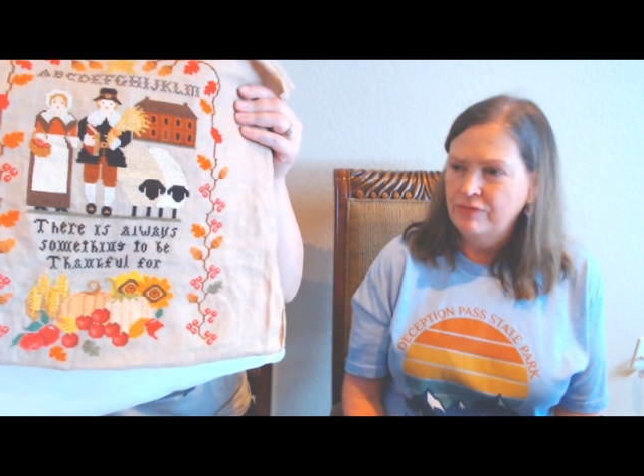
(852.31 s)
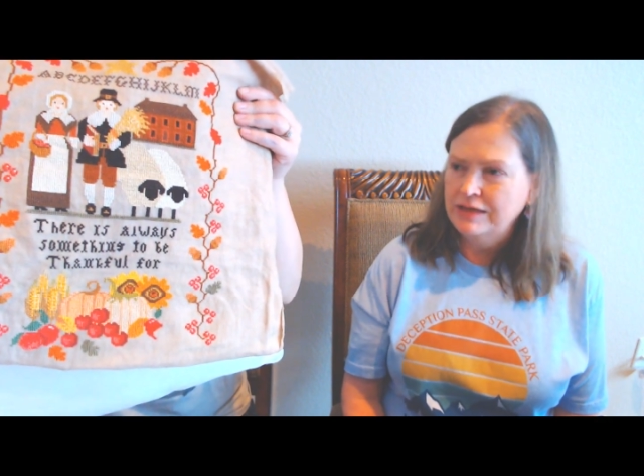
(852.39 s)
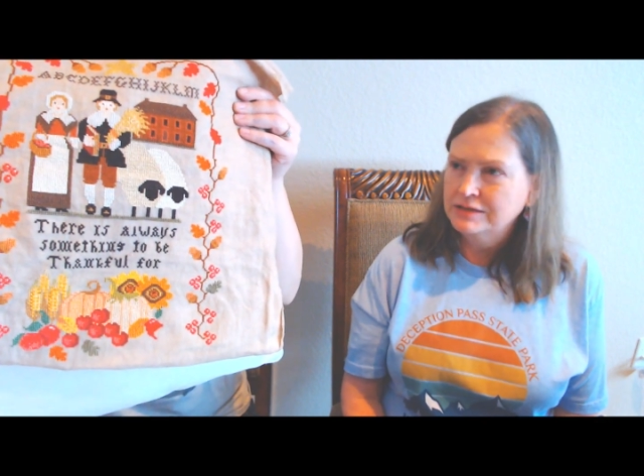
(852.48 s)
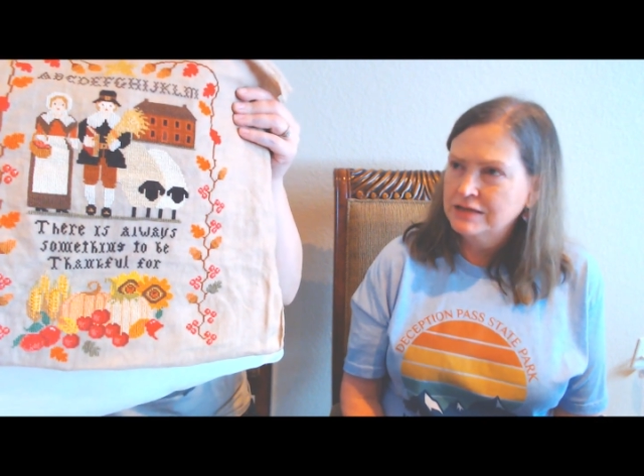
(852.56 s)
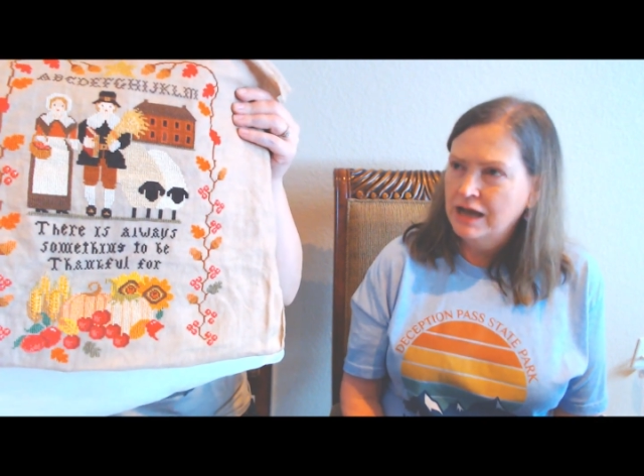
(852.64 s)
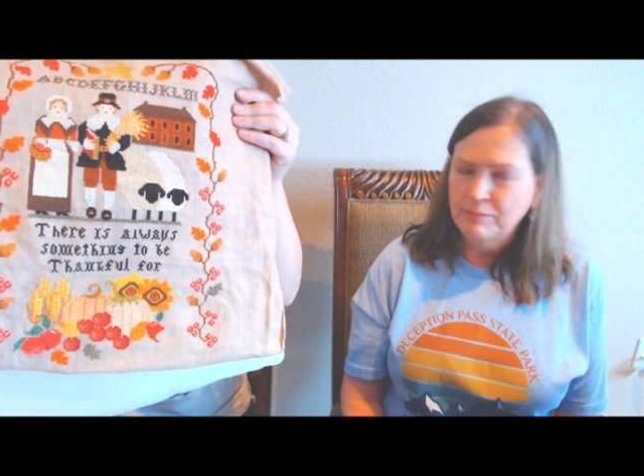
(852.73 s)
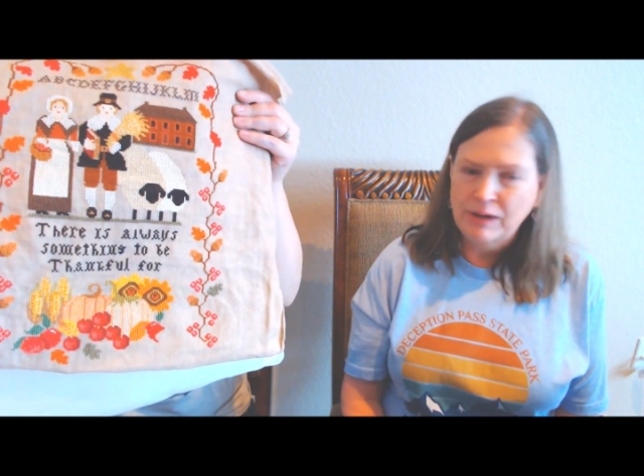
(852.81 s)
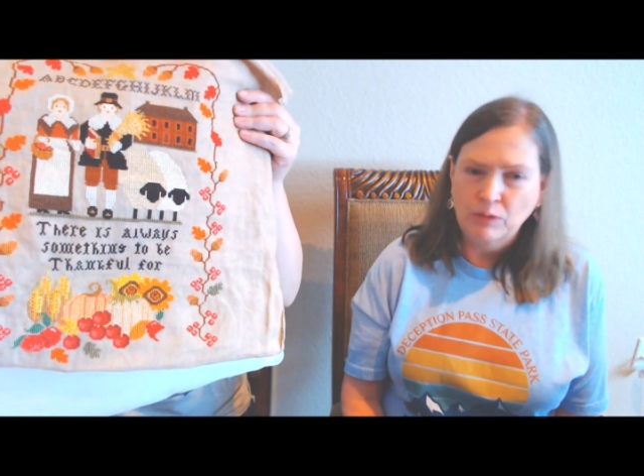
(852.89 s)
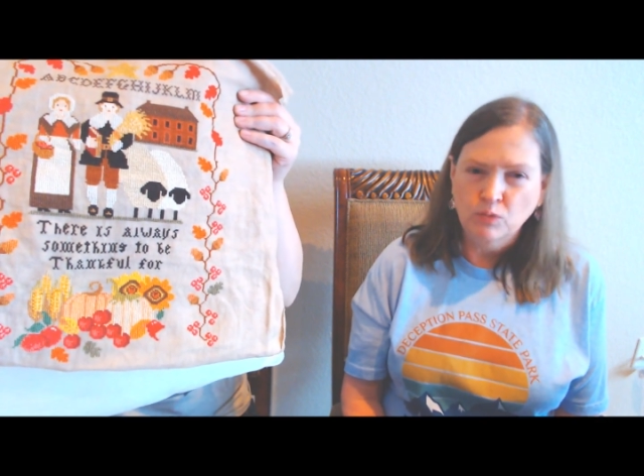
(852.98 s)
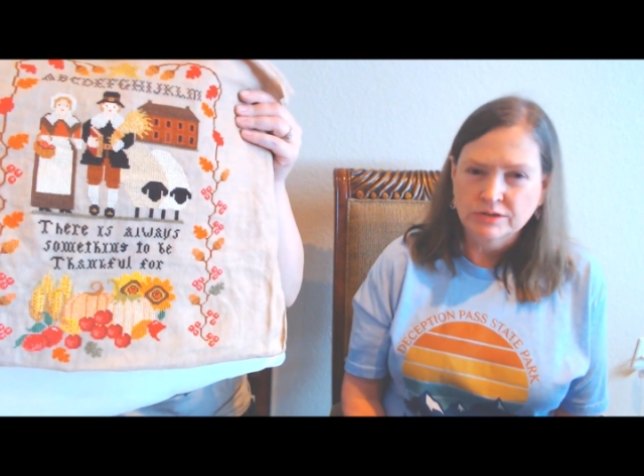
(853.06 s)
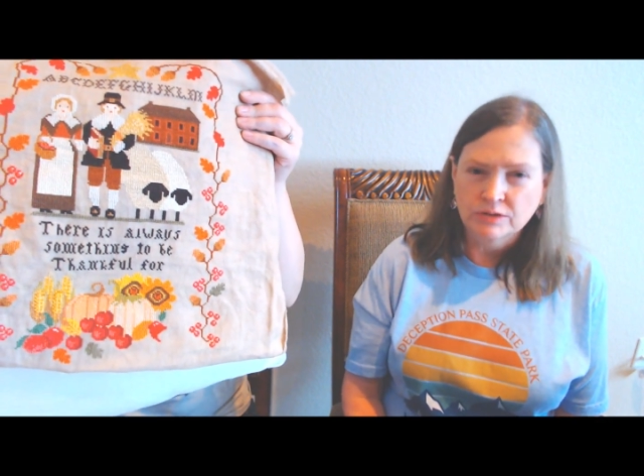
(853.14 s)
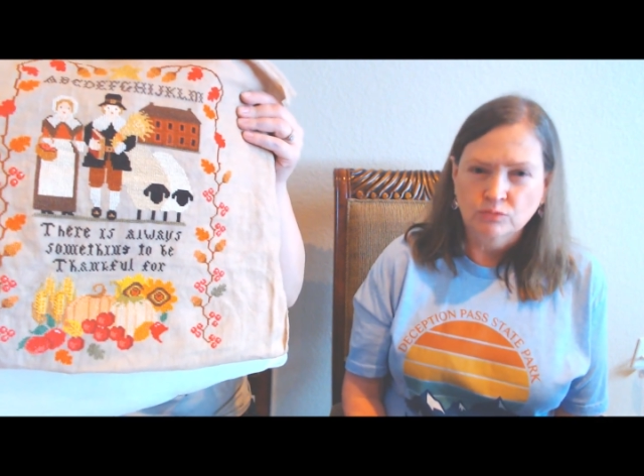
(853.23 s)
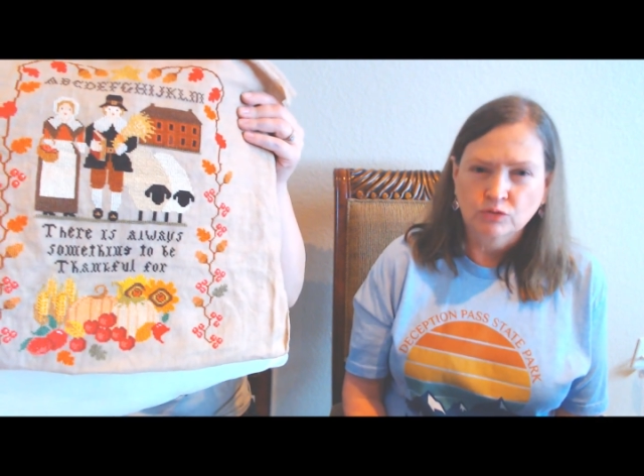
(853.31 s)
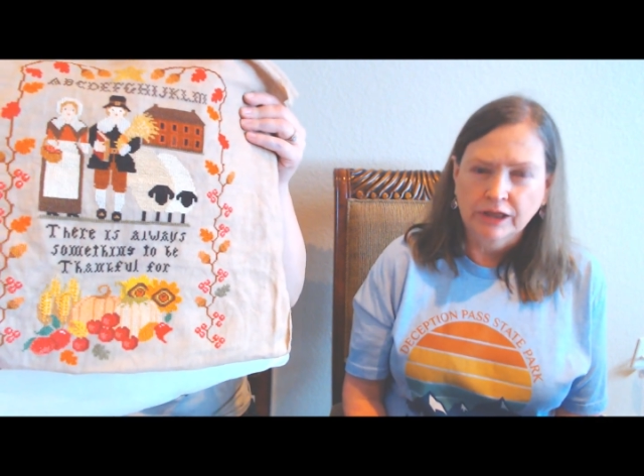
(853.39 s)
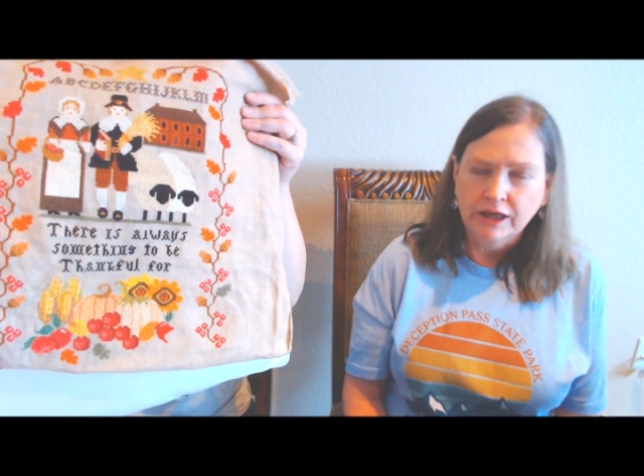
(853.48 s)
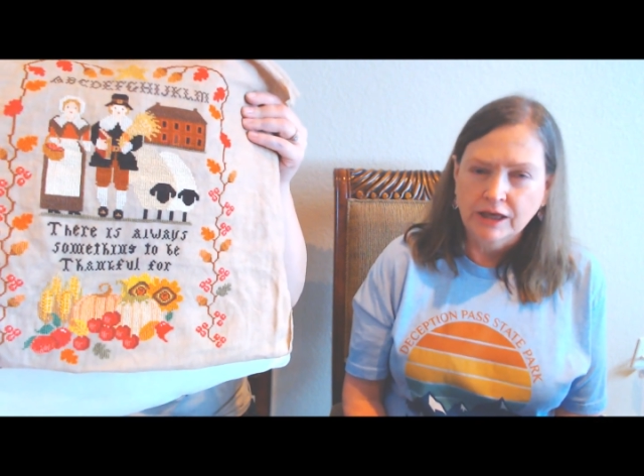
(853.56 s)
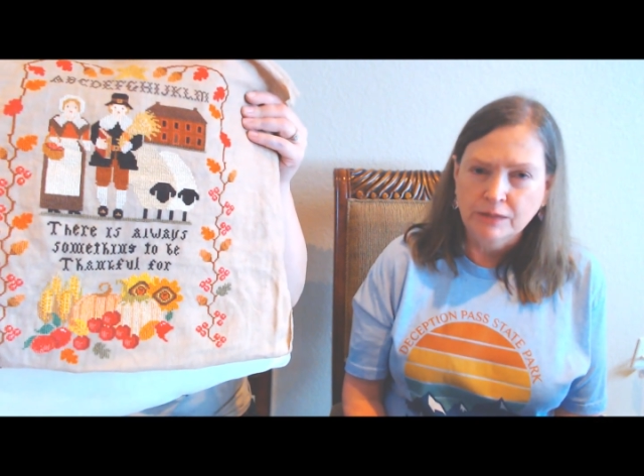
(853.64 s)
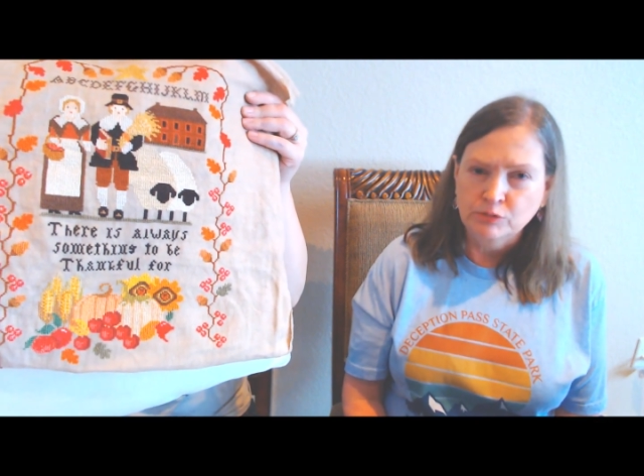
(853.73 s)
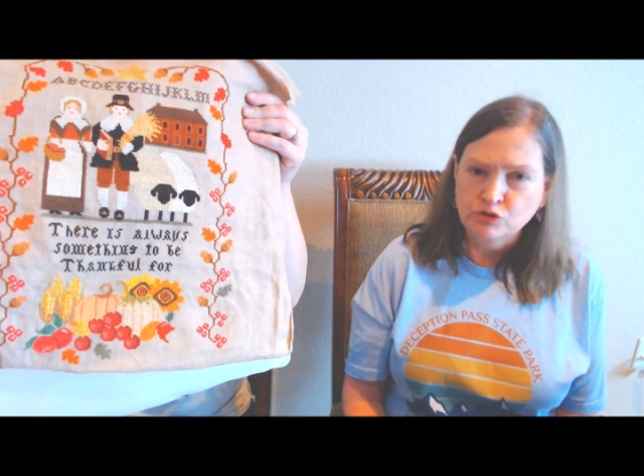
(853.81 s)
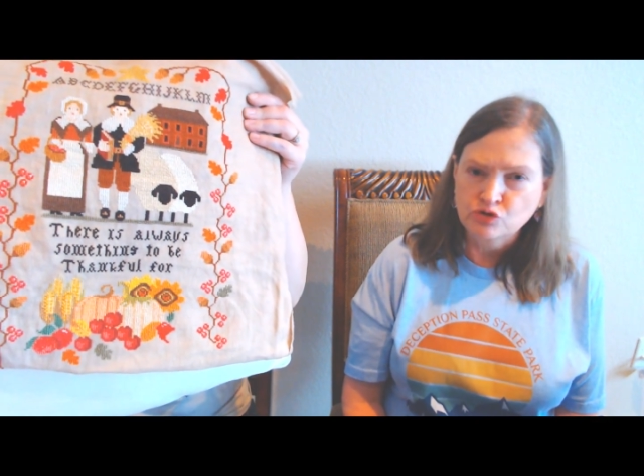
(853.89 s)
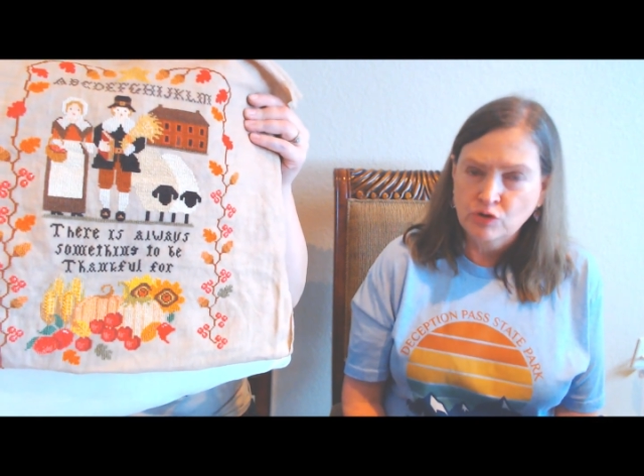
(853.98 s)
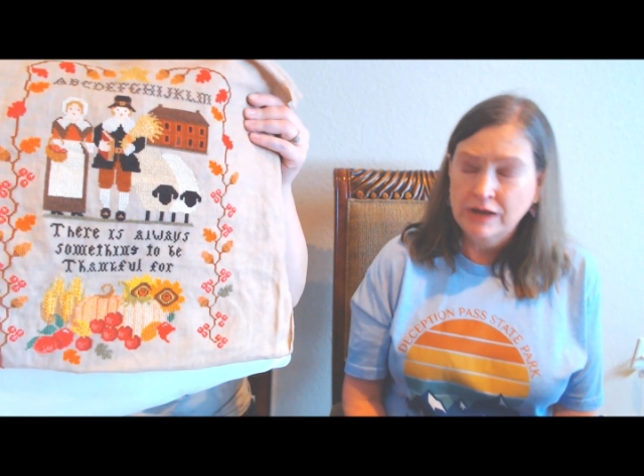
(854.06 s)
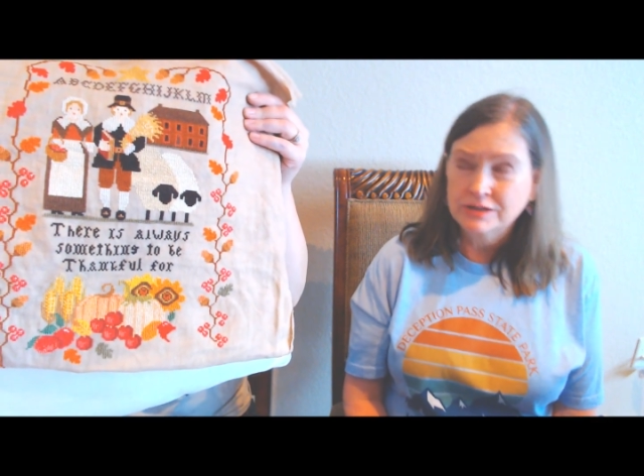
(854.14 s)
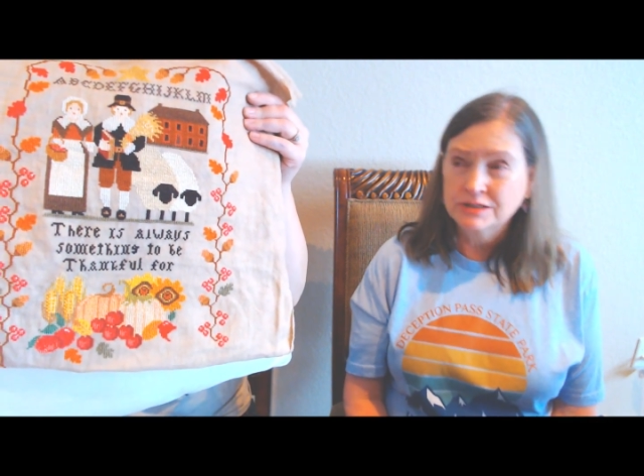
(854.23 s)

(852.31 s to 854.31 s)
that time I wasn't really keeping track,